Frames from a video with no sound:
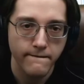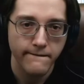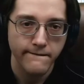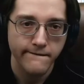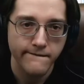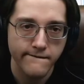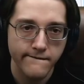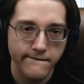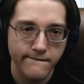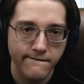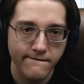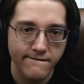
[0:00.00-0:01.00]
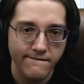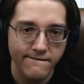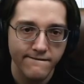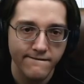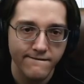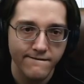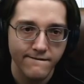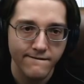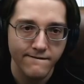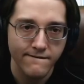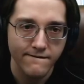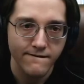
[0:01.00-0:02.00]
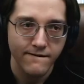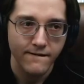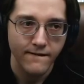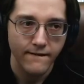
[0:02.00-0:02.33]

[no speech]